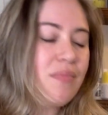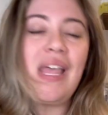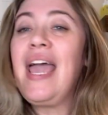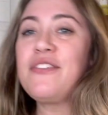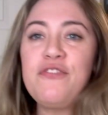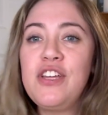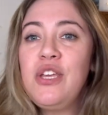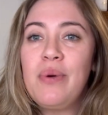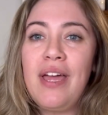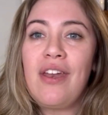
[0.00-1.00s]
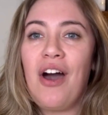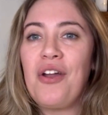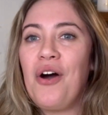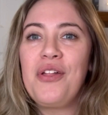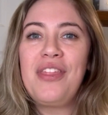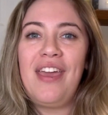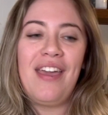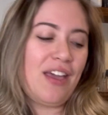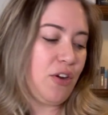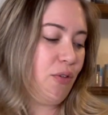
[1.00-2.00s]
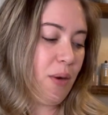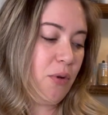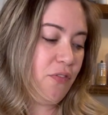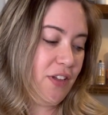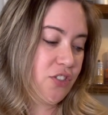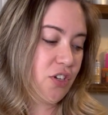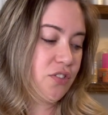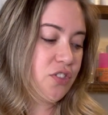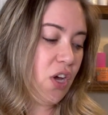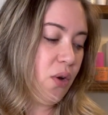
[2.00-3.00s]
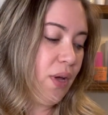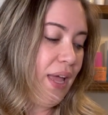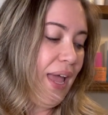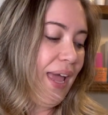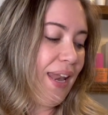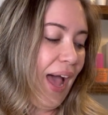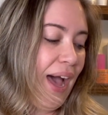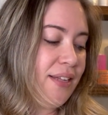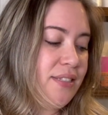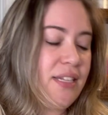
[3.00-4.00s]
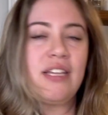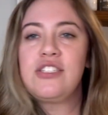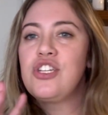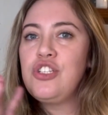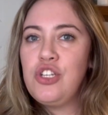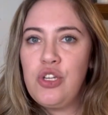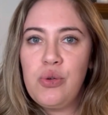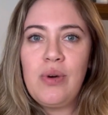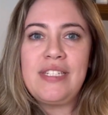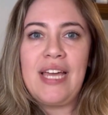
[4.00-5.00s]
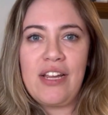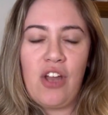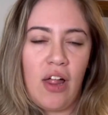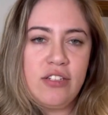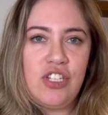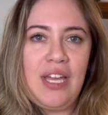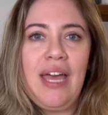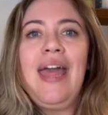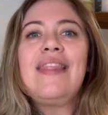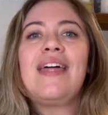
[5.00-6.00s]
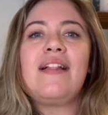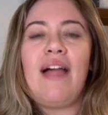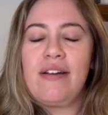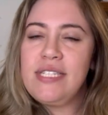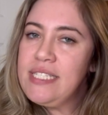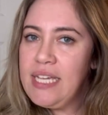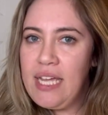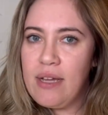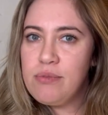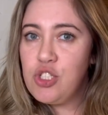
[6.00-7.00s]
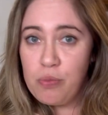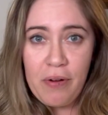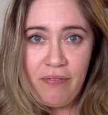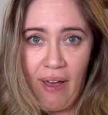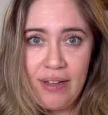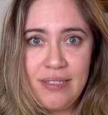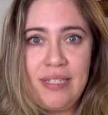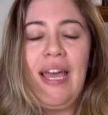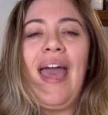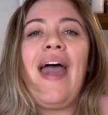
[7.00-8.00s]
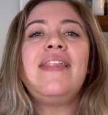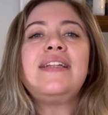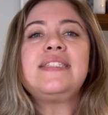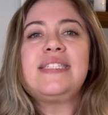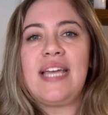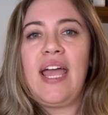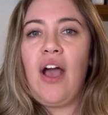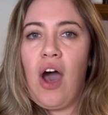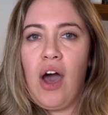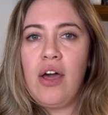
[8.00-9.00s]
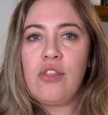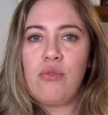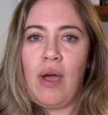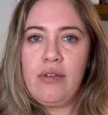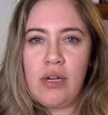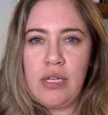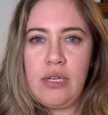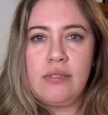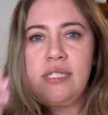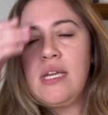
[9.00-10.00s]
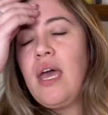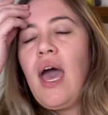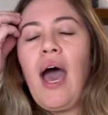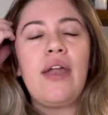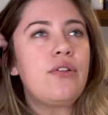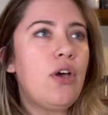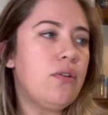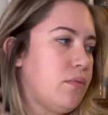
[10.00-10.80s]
and fill you in on all the incredible features. So it has this new technology that allows it to heat up super fast and then stay hot throughout your use. I don't know,